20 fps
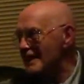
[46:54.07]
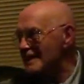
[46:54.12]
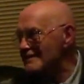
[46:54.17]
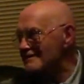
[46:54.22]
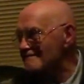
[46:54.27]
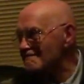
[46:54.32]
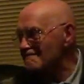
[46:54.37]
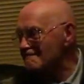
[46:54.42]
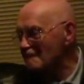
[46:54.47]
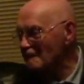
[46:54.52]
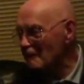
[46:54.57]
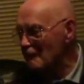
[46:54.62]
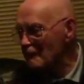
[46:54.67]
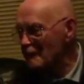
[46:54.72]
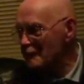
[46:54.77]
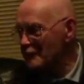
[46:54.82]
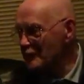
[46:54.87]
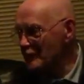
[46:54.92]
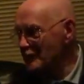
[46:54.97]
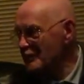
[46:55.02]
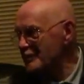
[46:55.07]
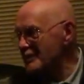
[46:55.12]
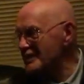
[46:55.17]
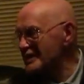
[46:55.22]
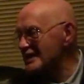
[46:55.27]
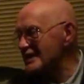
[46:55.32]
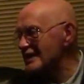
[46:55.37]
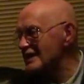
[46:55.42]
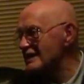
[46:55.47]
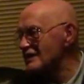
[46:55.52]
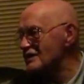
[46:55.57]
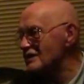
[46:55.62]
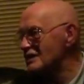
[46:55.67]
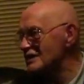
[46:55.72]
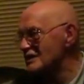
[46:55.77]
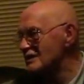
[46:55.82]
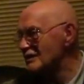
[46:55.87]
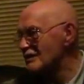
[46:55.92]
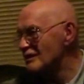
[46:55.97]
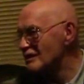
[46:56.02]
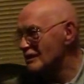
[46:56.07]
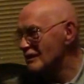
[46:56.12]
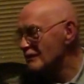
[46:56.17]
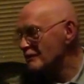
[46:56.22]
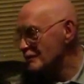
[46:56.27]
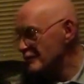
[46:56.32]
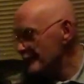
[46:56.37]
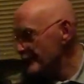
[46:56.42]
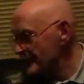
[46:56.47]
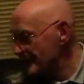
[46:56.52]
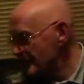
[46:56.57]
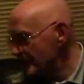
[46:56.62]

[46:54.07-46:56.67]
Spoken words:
Cool. Oh, dear me, excellent stuff.